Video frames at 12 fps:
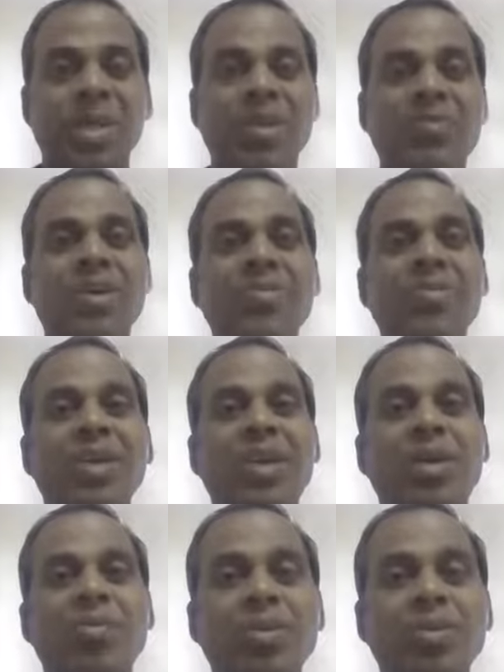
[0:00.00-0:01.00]
When we
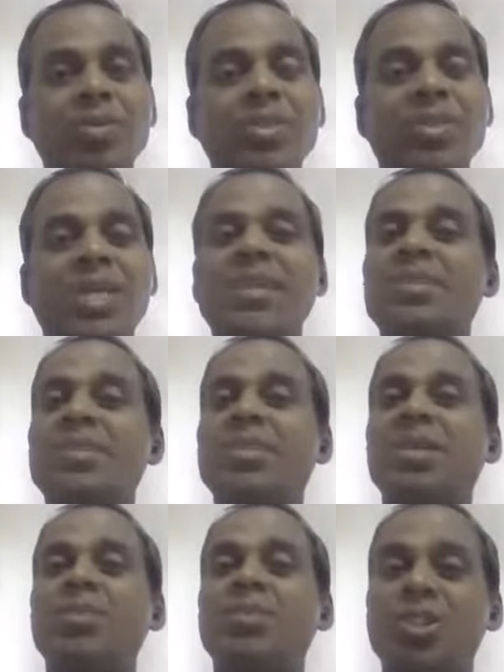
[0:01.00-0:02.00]
compute the
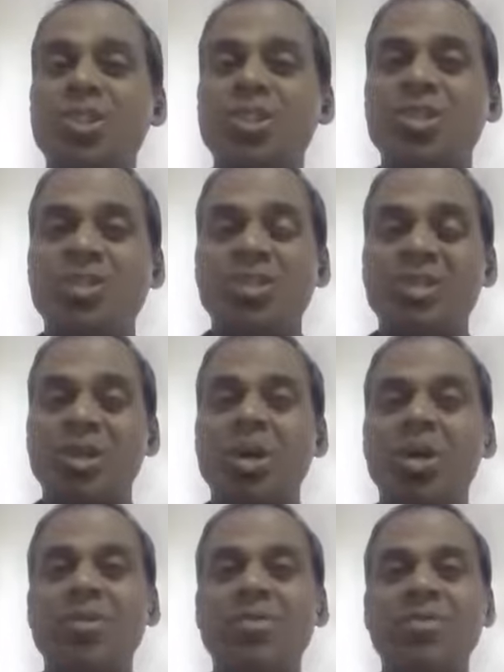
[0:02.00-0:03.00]
statistical measures
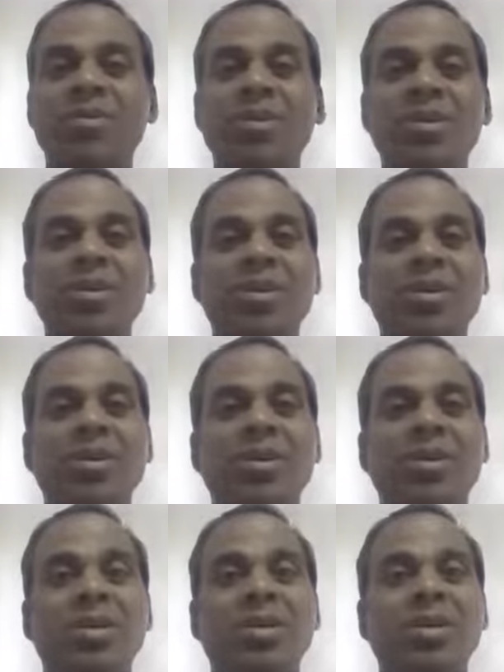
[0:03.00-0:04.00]
of
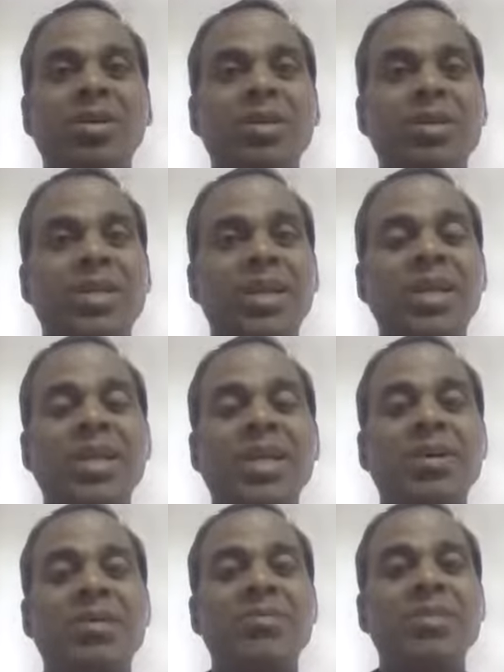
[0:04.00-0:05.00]
the
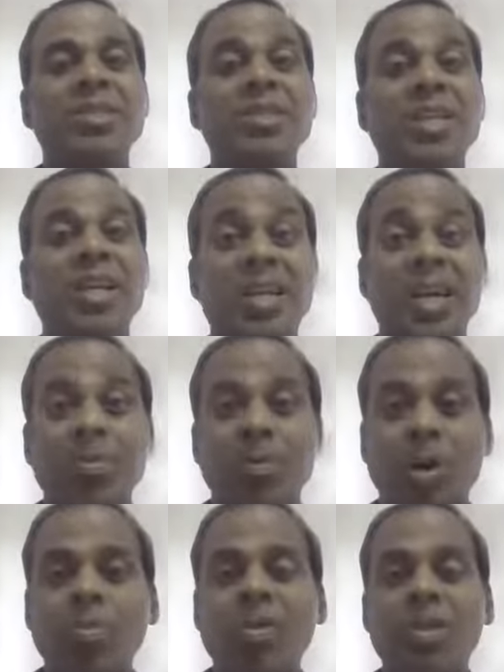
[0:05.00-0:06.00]
data, which is the entire
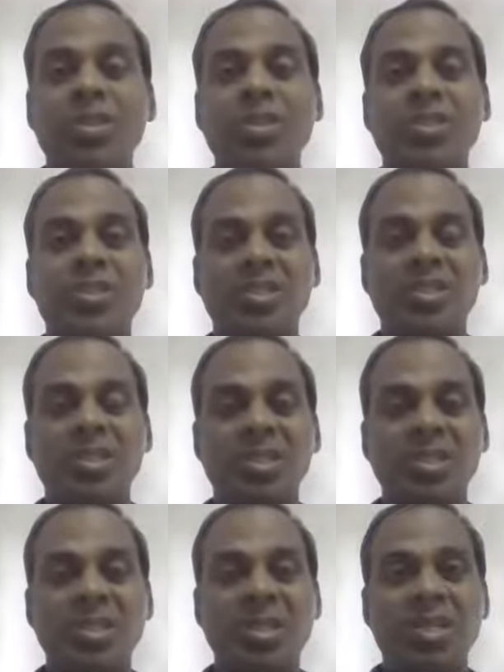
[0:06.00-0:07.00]
population,
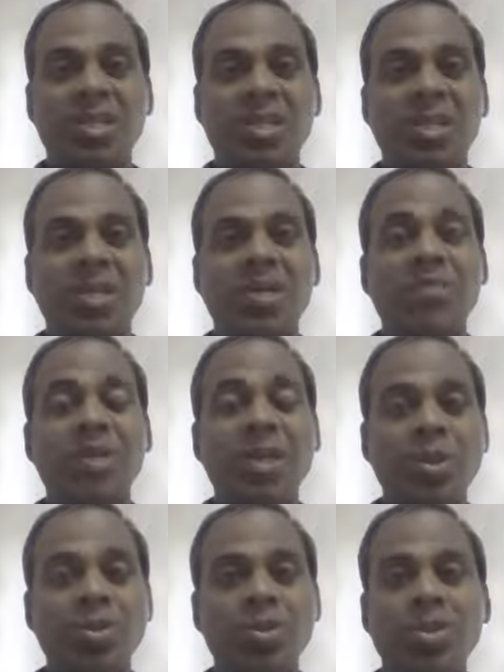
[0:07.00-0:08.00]
we
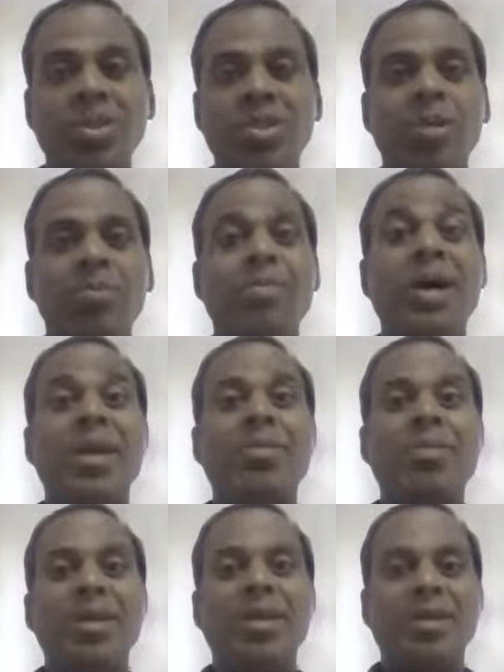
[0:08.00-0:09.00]
use the term
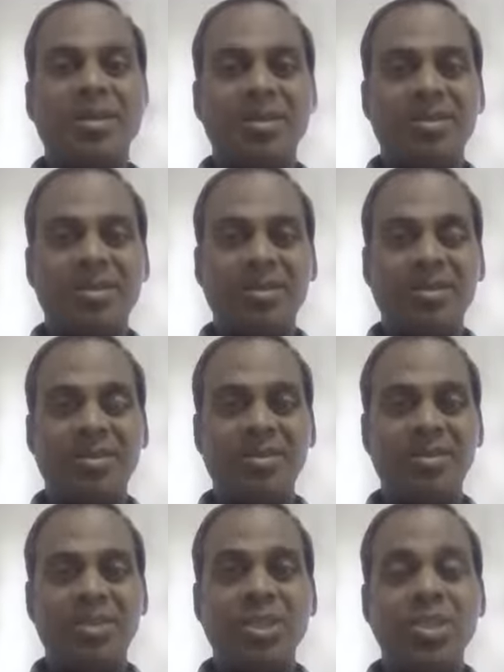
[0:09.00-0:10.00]
parameter.
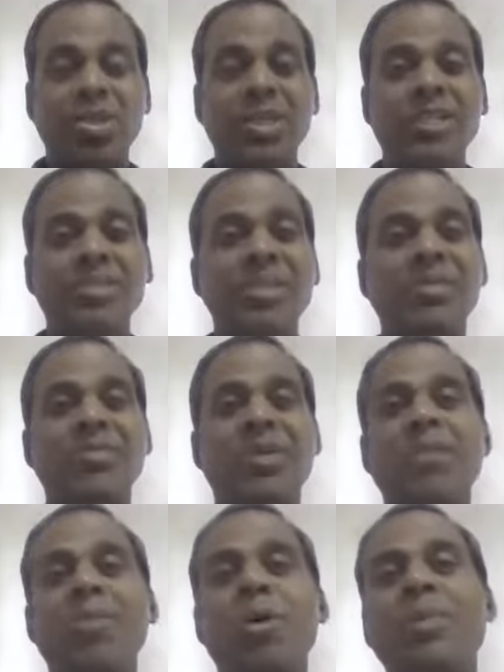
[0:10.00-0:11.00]
So let us say if I
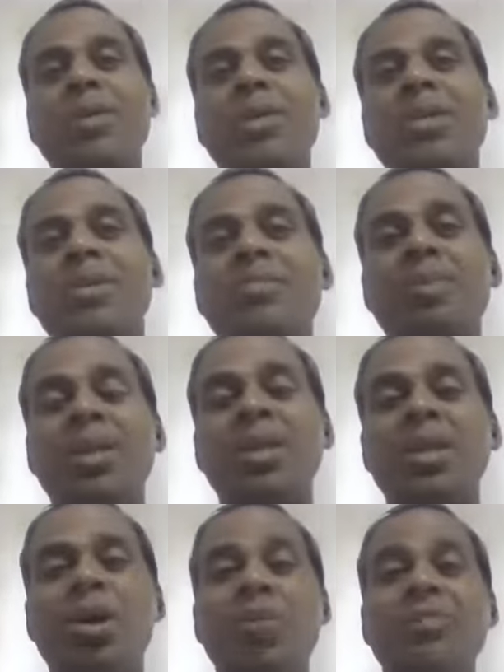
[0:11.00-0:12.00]
am obtaining the
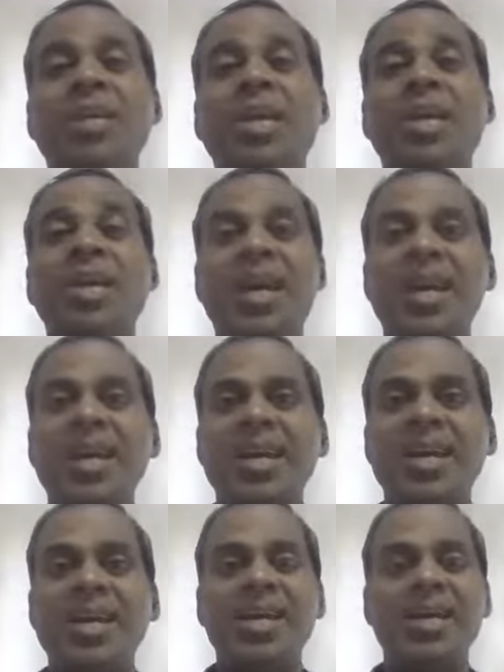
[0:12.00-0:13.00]
mean of the entire
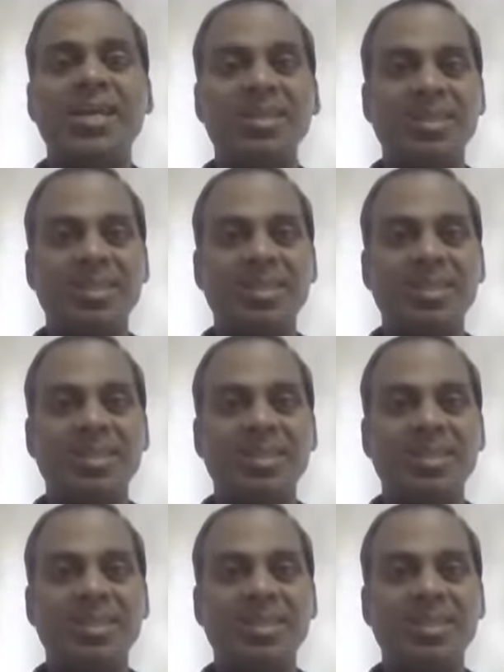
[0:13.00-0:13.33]
data